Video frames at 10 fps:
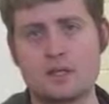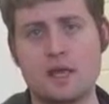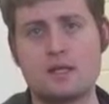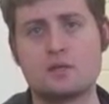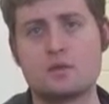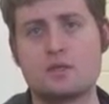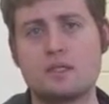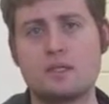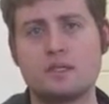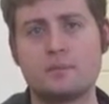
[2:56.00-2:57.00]
the
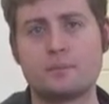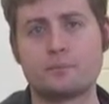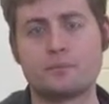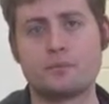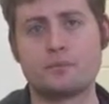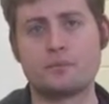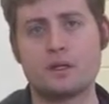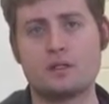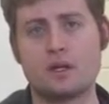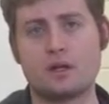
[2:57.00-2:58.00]
I2T
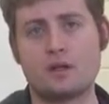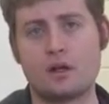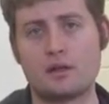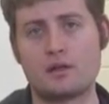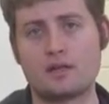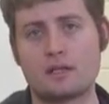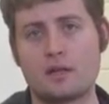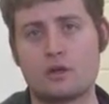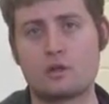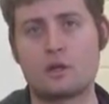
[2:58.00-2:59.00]
channel on this, and
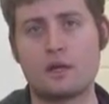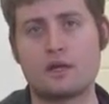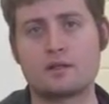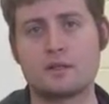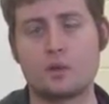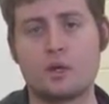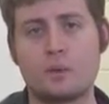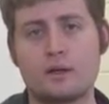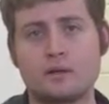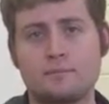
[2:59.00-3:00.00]
the Arduino handles it quite
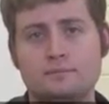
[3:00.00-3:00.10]
well.